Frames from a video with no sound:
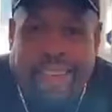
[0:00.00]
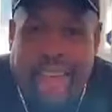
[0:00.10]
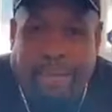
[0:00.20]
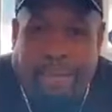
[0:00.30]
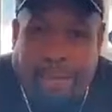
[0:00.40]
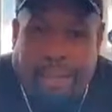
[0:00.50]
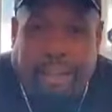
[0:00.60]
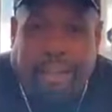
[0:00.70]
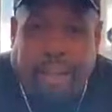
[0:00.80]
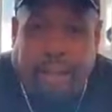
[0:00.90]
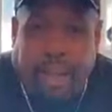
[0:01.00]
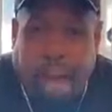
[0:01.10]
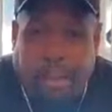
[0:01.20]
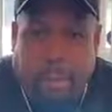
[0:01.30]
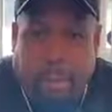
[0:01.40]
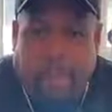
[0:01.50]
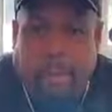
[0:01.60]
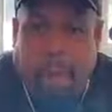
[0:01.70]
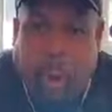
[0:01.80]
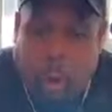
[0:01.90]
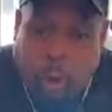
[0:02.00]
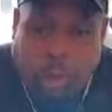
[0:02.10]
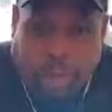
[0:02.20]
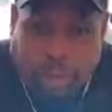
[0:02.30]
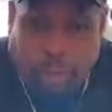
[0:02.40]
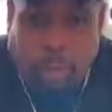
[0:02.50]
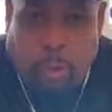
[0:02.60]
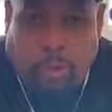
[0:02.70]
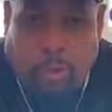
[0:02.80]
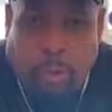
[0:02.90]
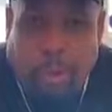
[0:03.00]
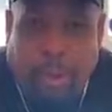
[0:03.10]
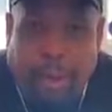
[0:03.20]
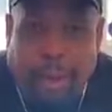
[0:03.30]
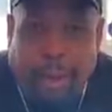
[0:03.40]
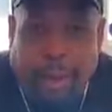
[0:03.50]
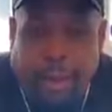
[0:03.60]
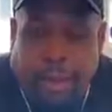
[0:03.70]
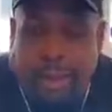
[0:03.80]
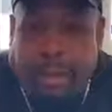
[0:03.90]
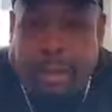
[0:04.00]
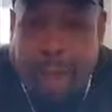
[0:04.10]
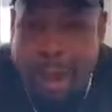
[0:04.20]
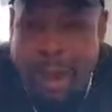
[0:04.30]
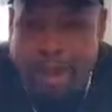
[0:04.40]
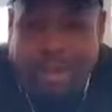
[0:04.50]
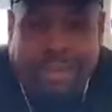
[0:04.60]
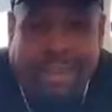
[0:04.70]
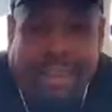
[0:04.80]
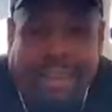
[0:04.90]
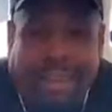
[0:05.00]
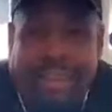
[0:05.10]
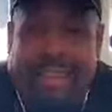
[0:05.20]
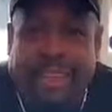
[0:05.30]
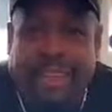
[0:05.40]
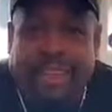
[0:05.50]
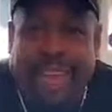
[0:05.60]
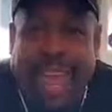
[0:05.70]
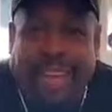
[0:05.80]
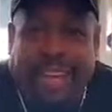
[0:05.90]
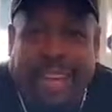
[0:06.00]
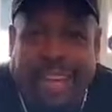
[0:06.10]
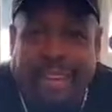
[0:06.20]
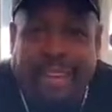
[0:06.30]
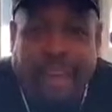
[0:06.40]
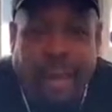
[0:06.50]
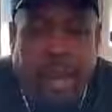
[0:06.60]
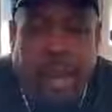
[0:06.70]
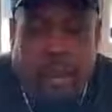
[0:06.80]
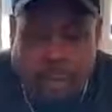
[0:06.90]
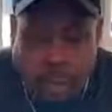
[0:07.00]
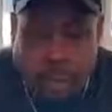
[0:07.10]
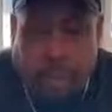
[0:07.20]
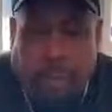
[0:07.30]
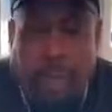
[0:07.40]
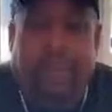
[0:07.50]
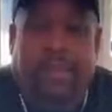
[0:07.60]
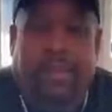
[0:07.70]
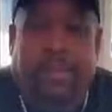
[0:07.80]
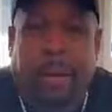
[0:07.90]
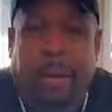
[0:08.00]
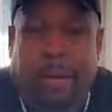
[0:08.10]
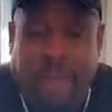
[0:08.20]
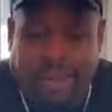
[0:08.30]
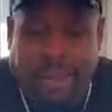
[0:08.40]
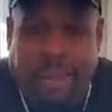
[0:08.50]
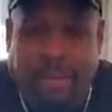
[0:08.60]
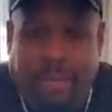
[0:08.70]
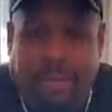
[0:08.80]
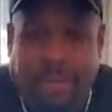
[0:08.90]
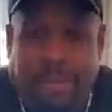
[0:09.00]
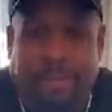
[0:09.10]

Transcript: have fun in this little time off. Hope to see you soon. To the parents, teachers, and the kids, everyone, please be safe.